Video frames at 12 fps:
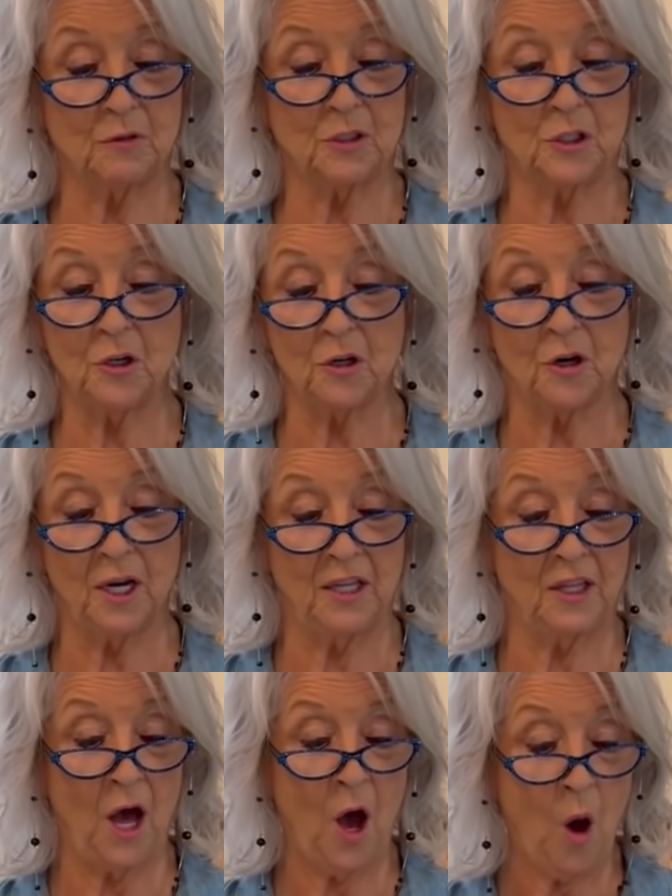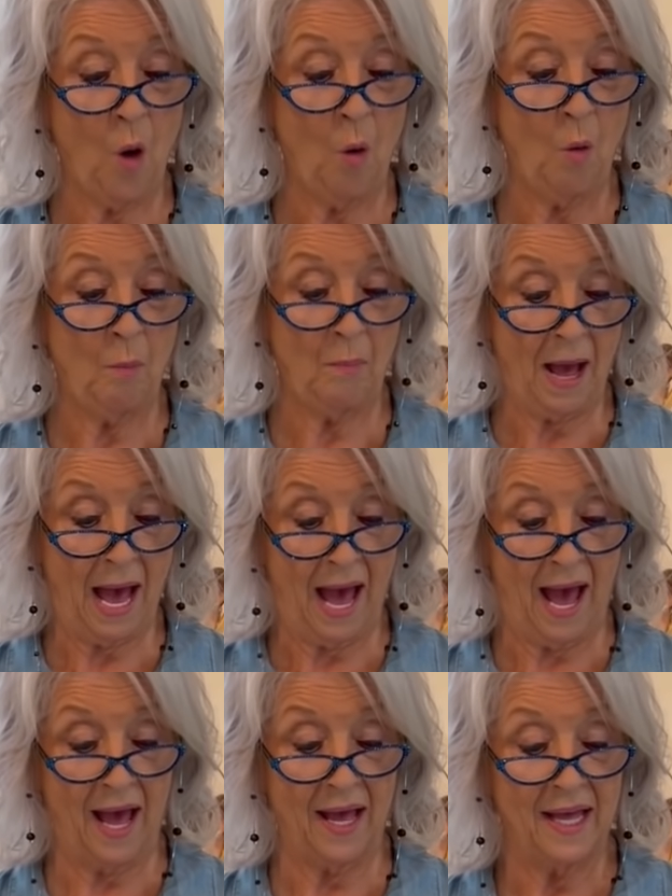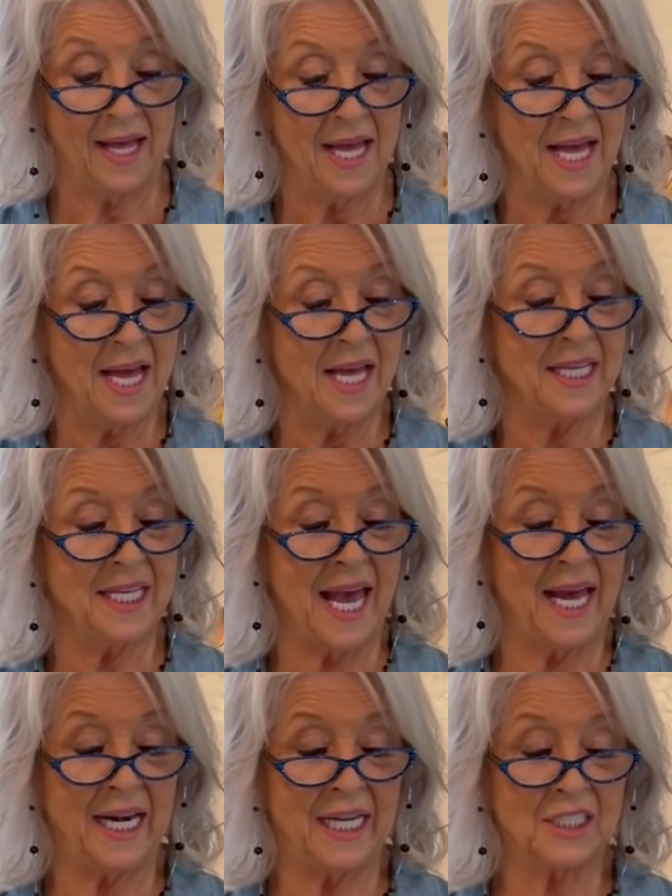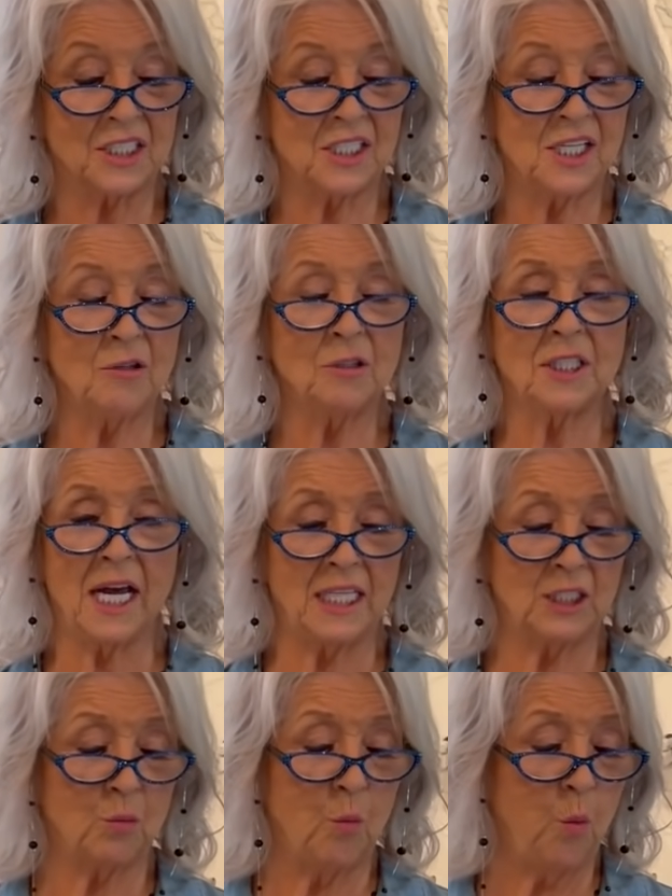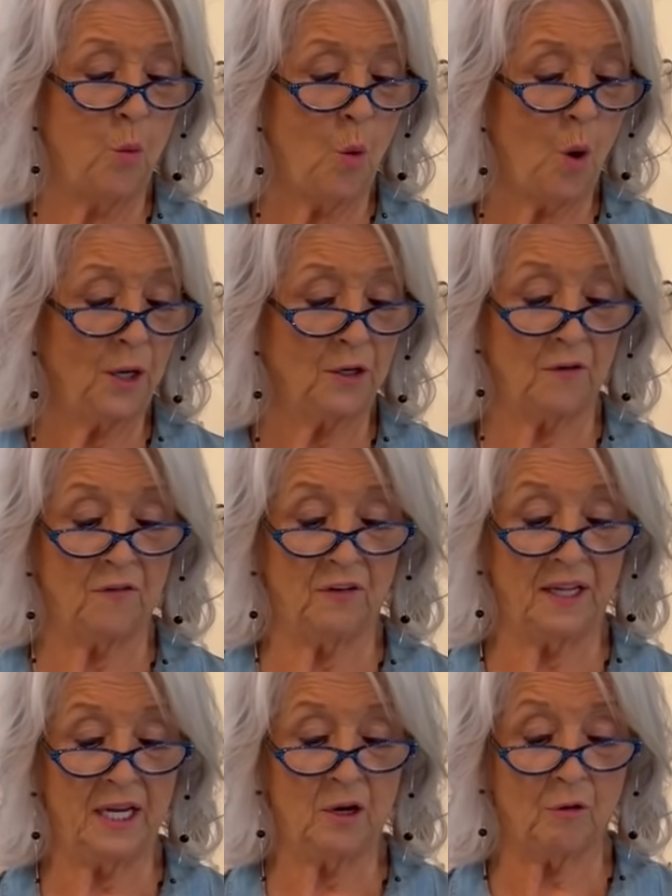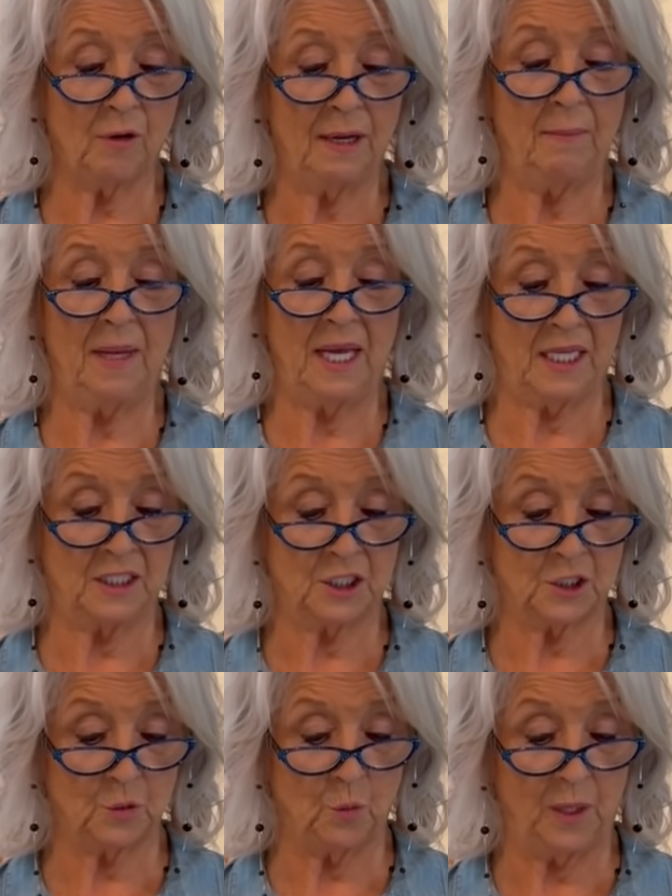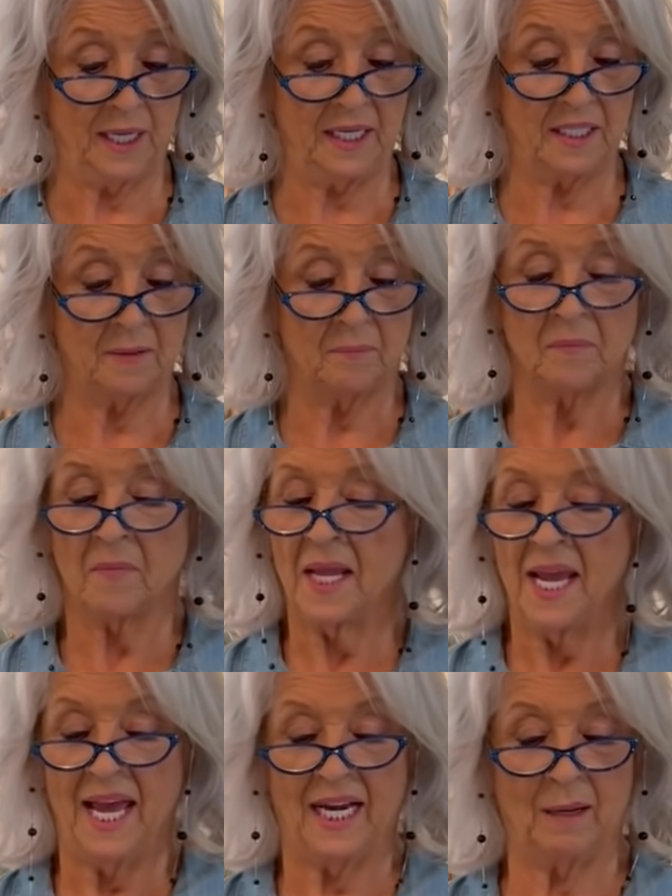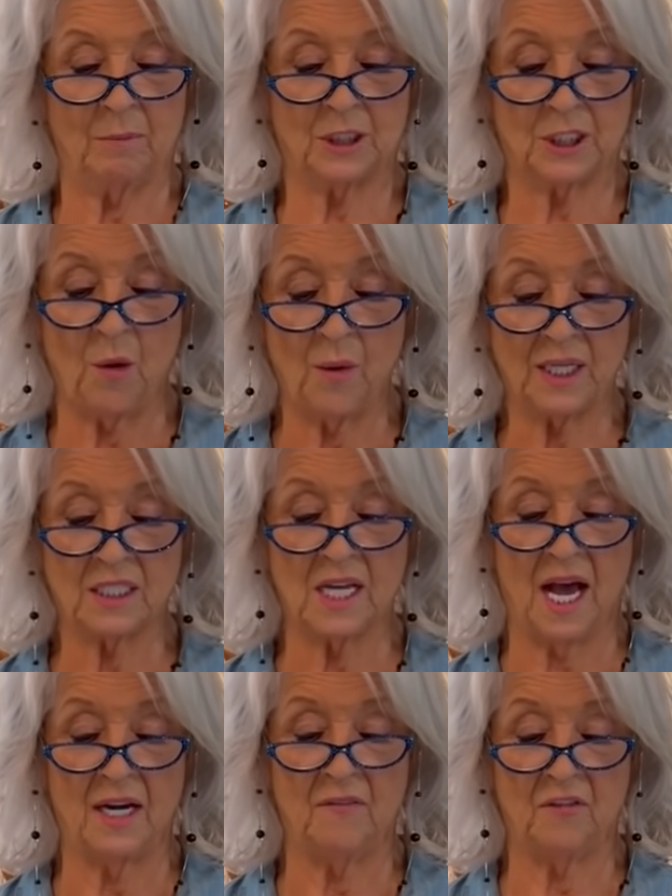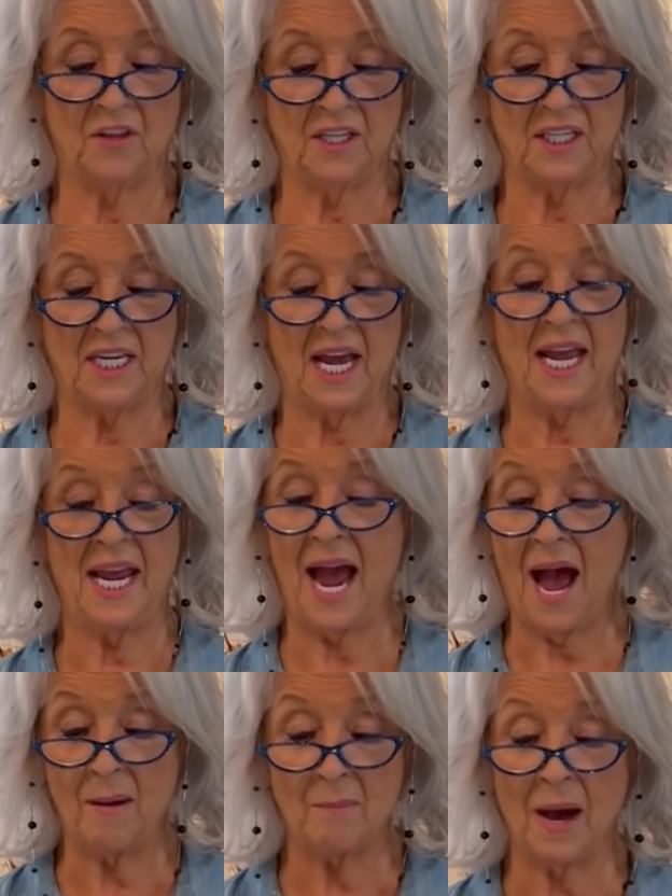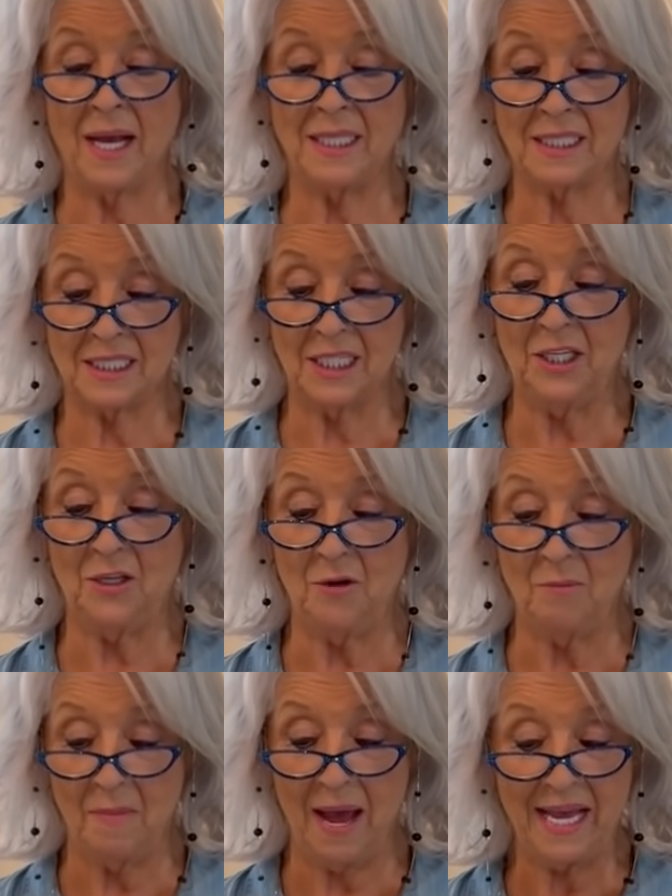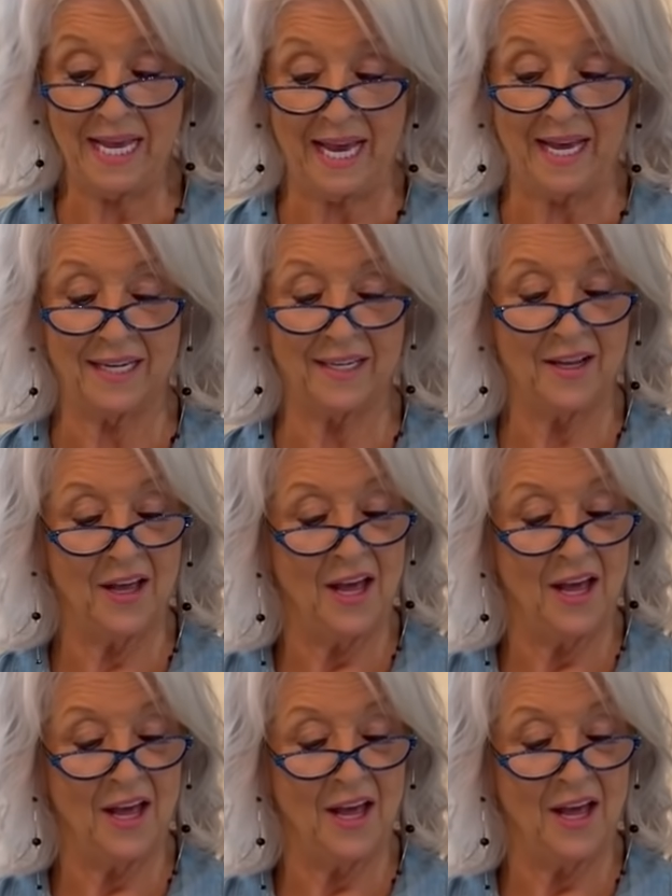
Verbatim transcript: of sugar in the whole pie, yet it still tastes wonderfully creamy and sweet. And I'm so excited for the day I might see you make it.